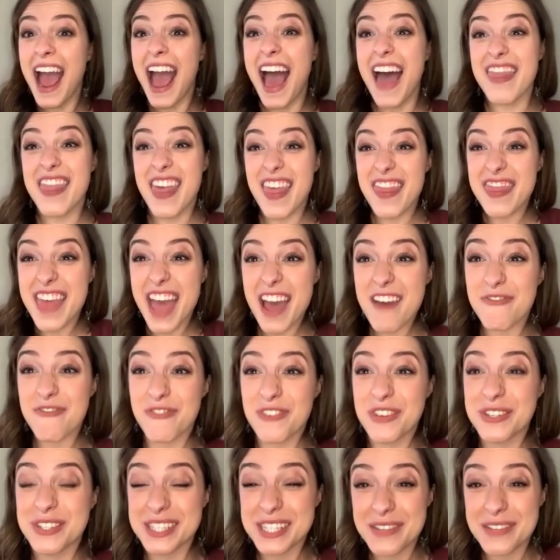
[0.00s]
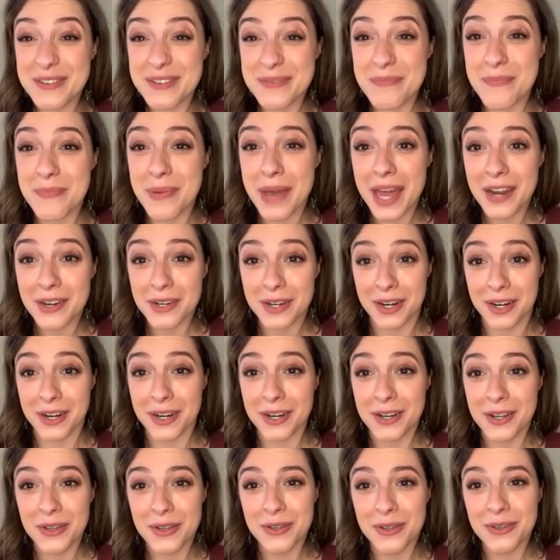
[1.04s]
and then that feels even better.
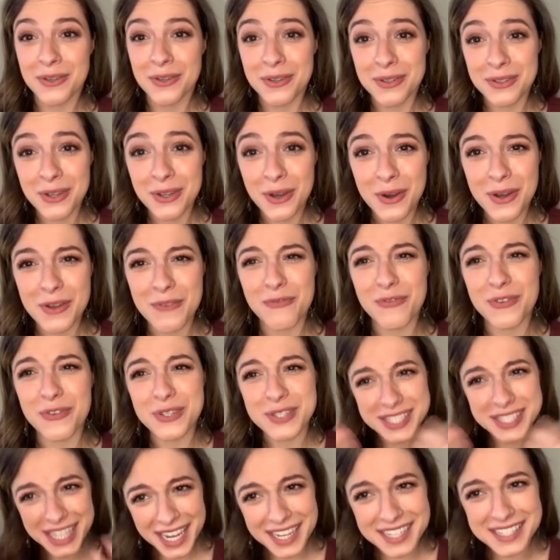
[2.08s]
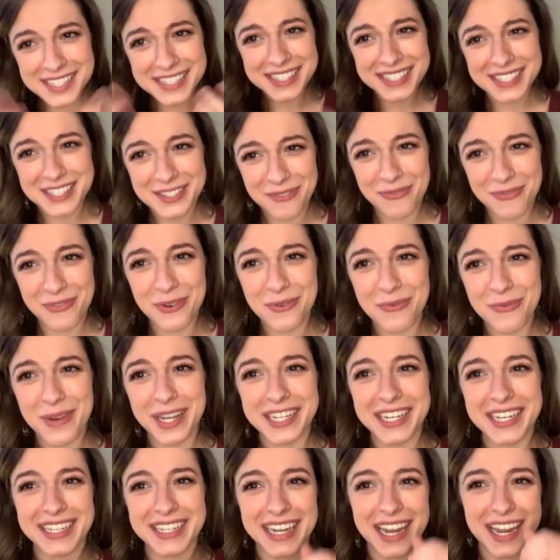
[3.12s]
You know, it feels nice to feel
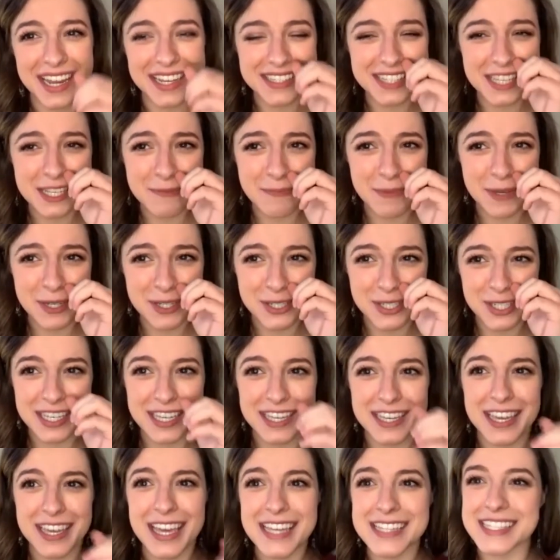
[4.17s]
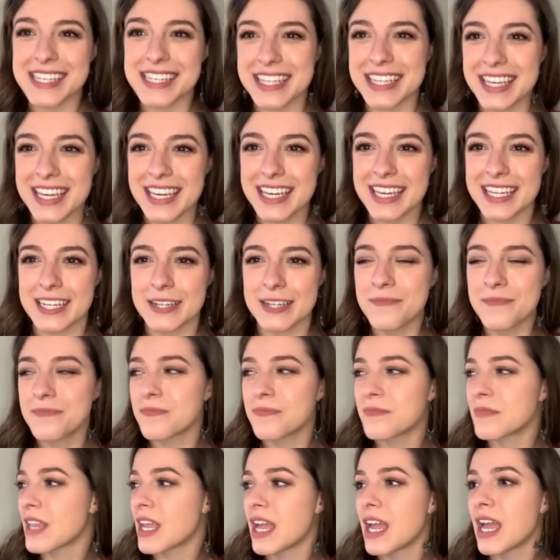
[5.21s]
recognized, especially as a kid.
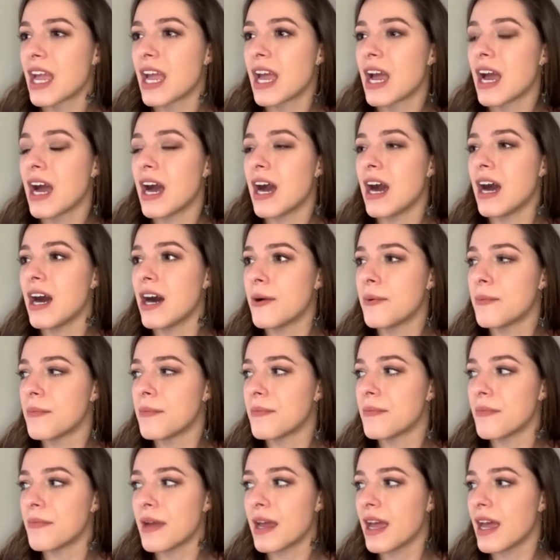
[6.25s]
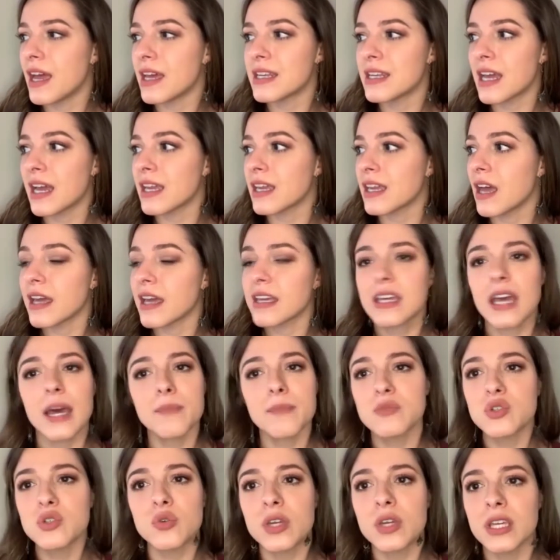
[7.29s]
Um, and I, I
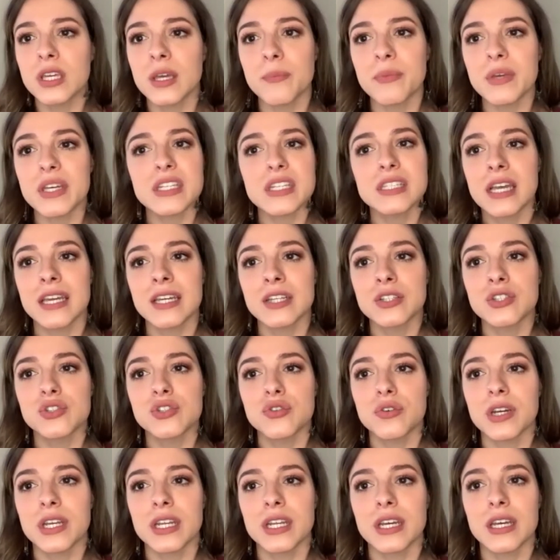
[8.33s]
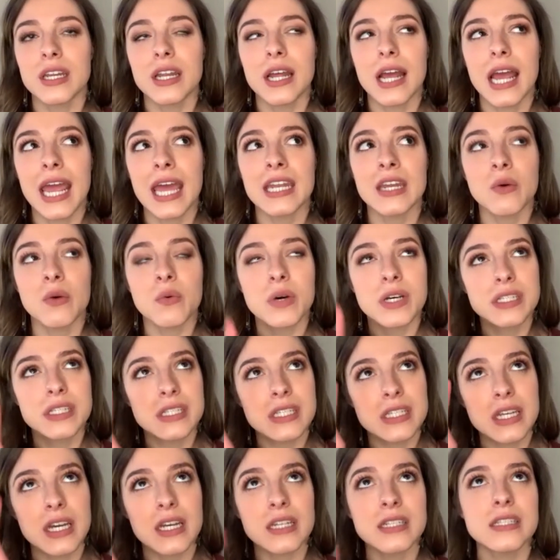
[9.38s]
kept doing it because I enjoyed it. And it
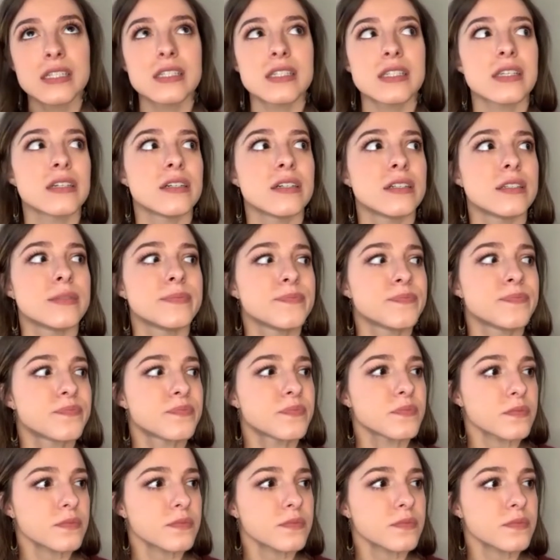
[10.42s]
wasn't until